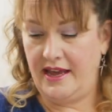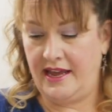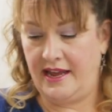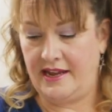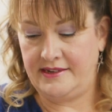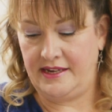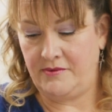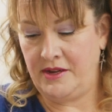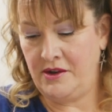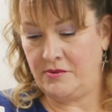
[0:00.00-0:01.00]
And here
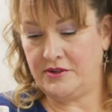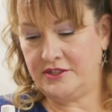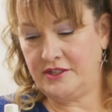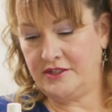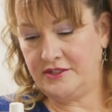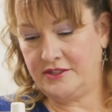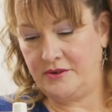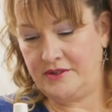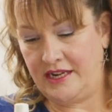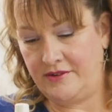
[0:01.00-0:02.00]
we go. We're just going to
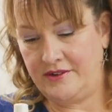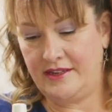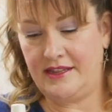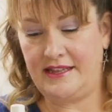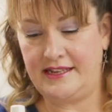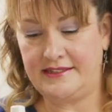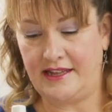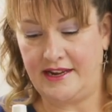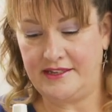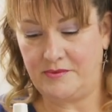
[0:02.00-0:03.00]
sew down these
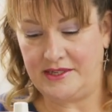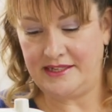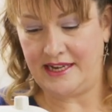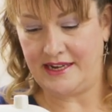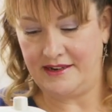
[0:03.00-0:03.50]
lines once again.